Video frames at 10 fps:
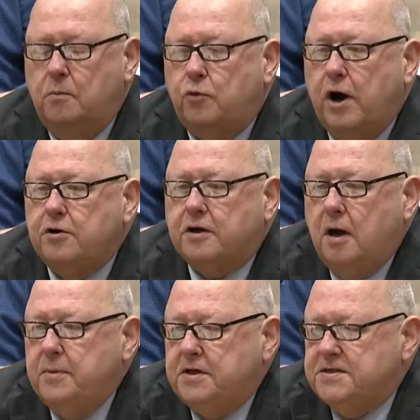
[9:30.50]
Prior to
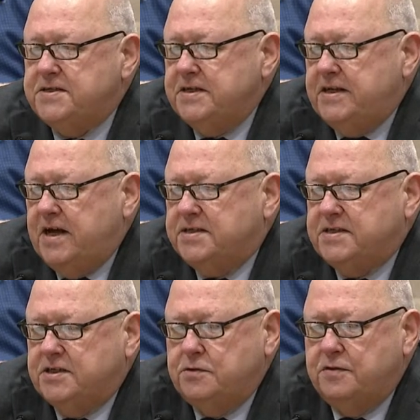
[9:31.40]
coming to CDS
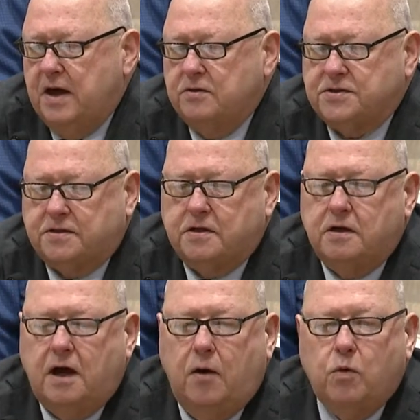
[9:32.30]
in 2000,
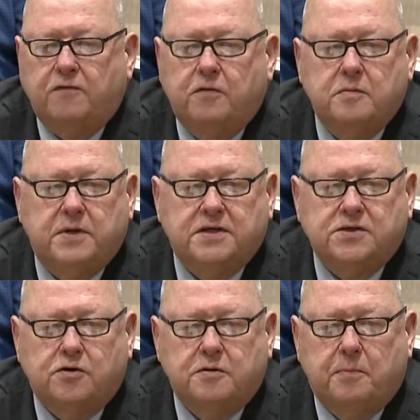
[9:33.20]
I worked for the
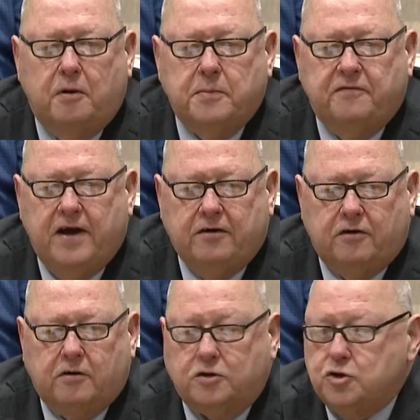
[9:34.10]
Minnesota Department of
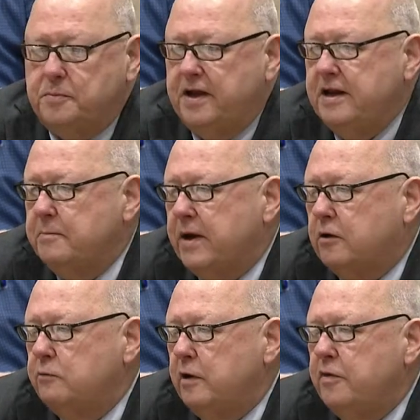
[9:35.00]
Agriculture, beginning my
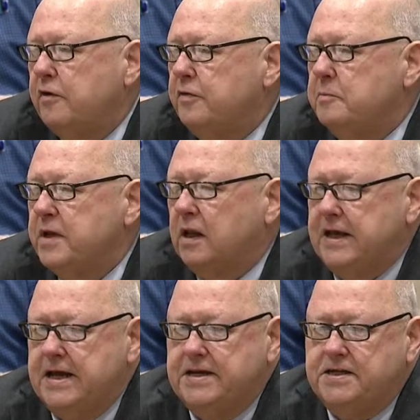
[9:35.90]
career there in the middle
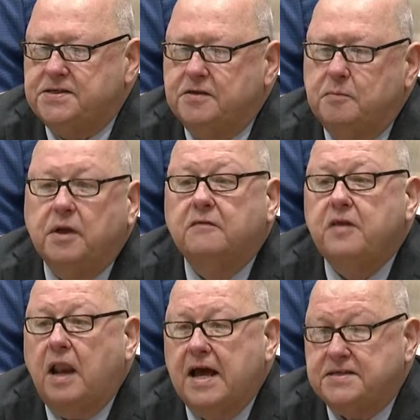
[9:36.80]
80s, in the middle of
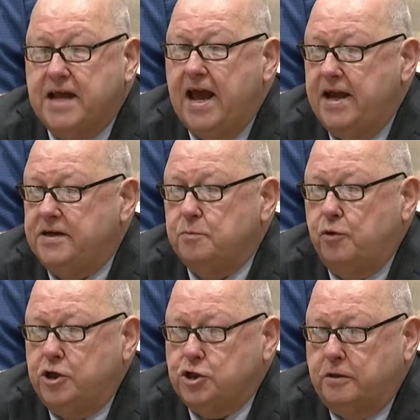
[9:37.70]
the last Ag
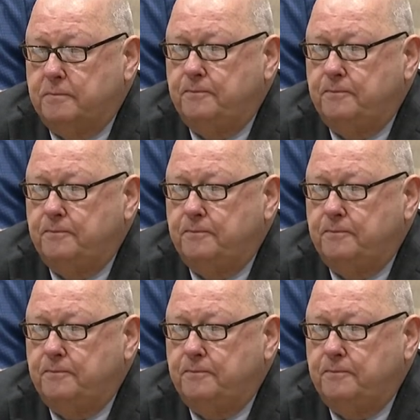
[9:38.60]
Depression.